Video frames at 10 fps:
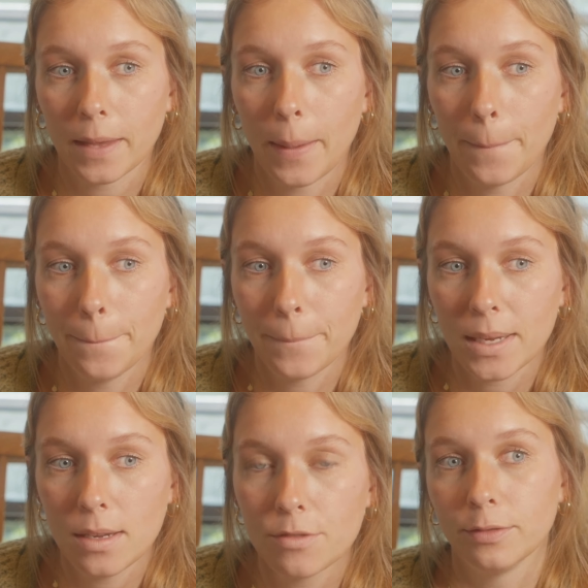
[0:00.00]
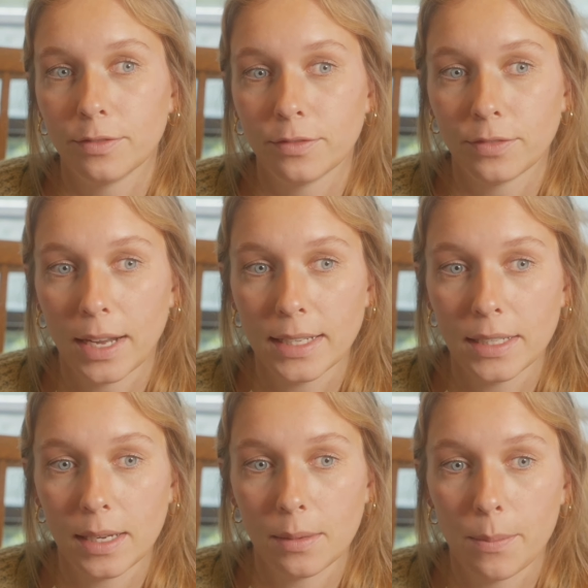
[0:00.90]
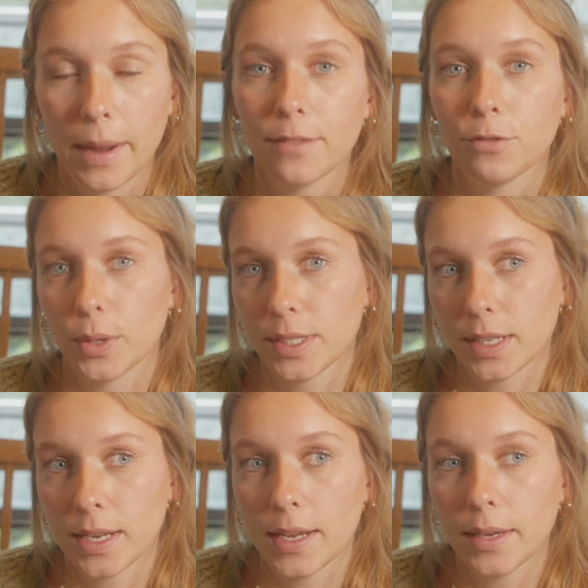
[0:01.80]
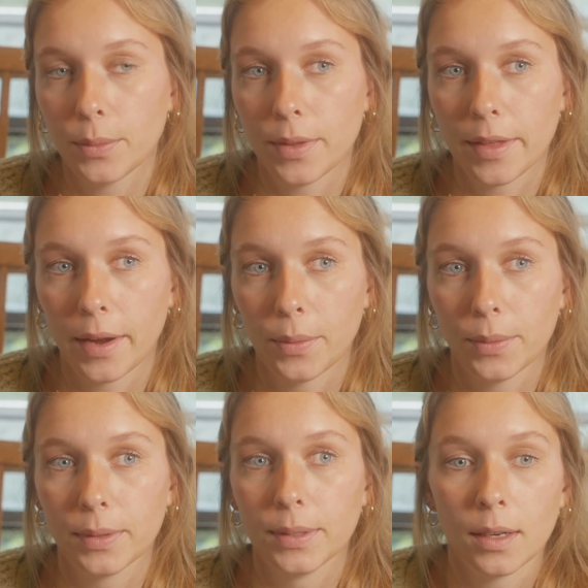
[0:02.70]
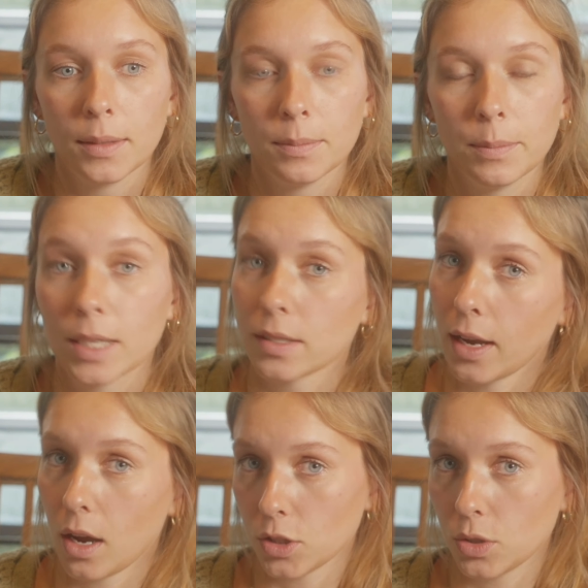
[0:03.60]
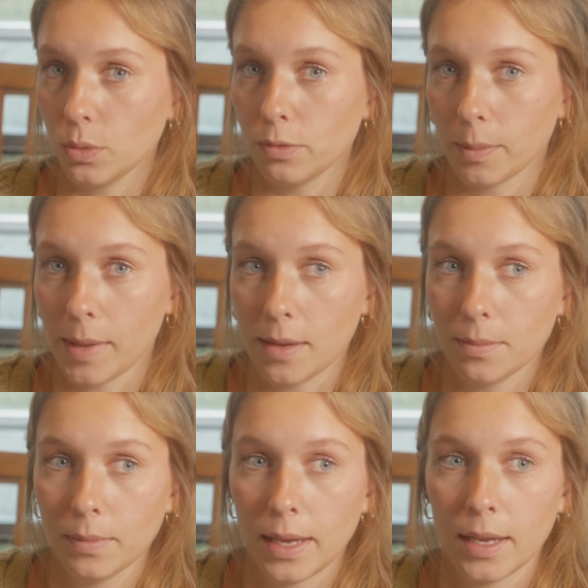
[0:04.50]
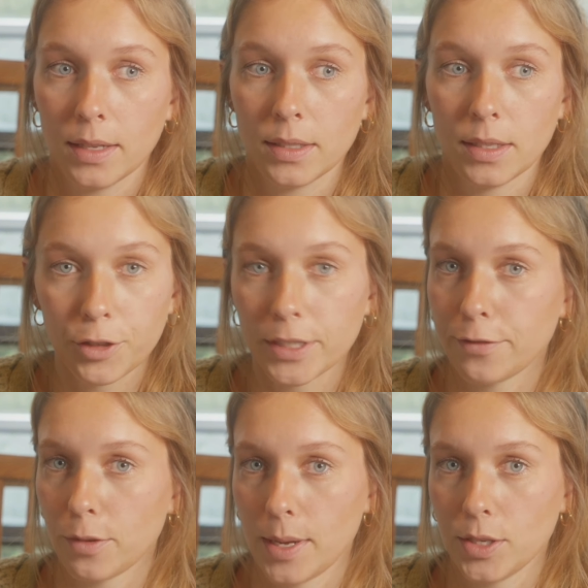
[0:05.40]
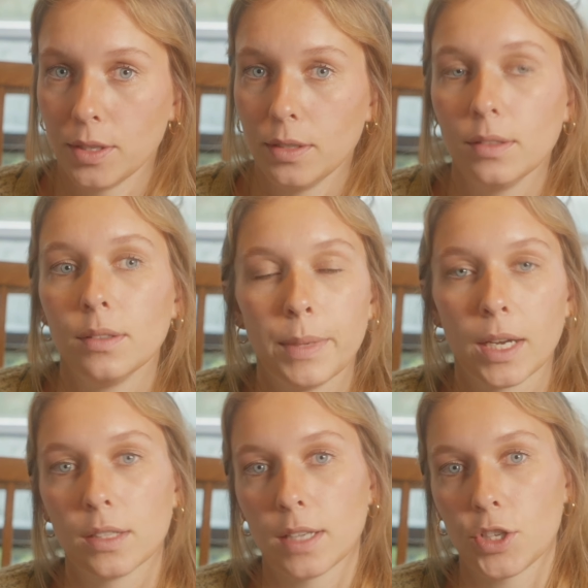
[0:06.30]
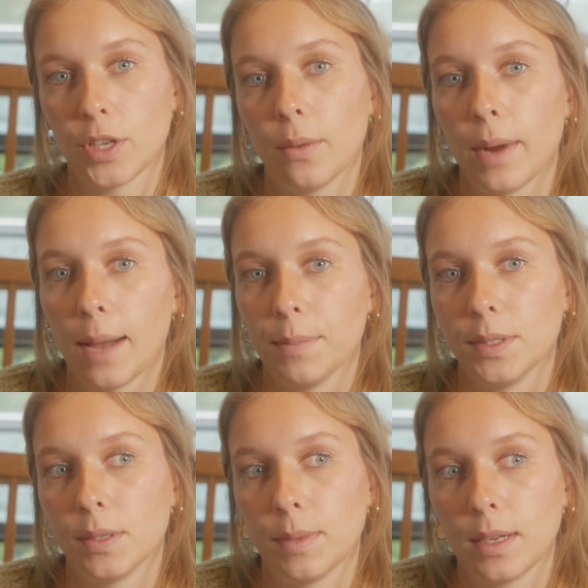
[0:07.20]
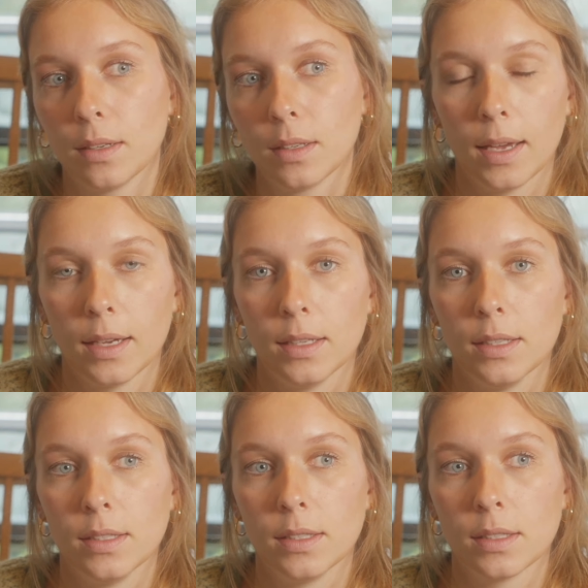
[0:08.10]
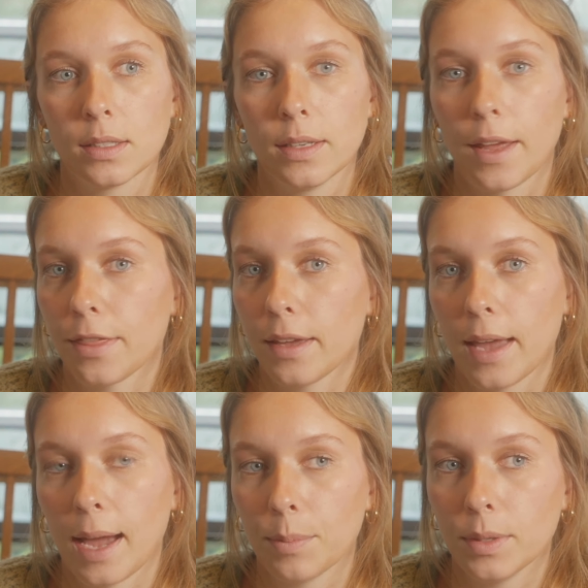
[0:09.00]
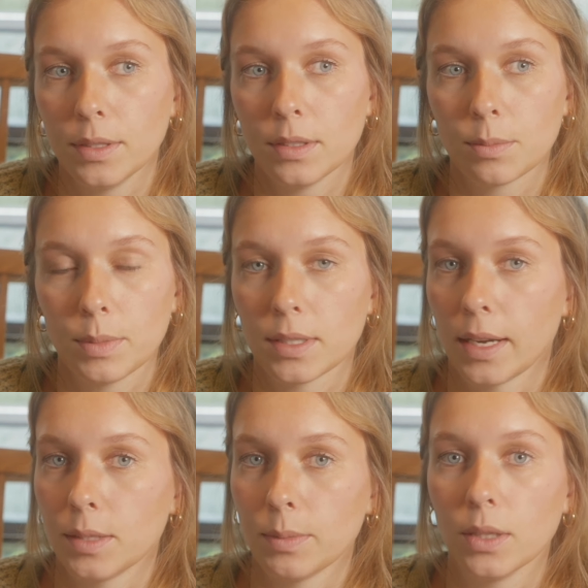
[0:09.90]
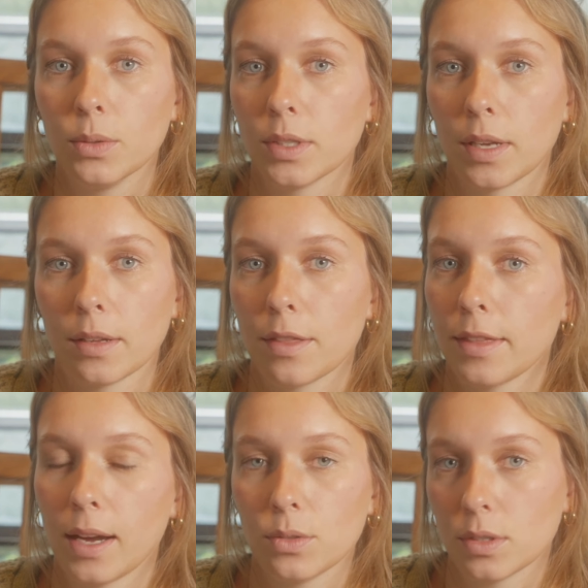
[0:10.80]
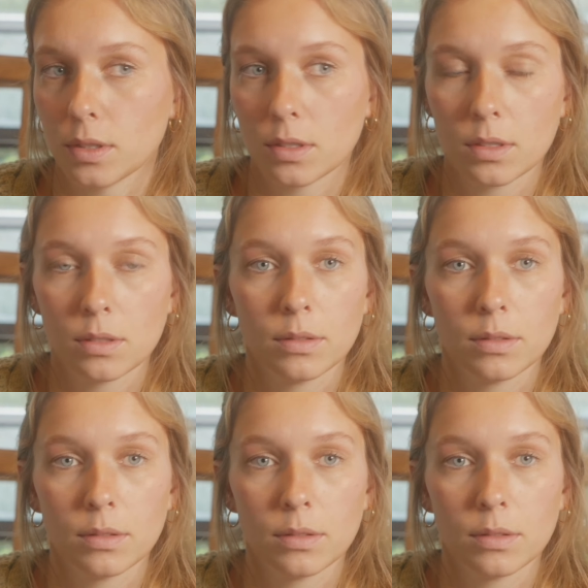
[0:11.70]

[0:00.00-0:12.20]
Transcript: me finding my voice in it without um, because I got sued from him and for defamation because I shared what happened to me and nothing happened besides me losing thousands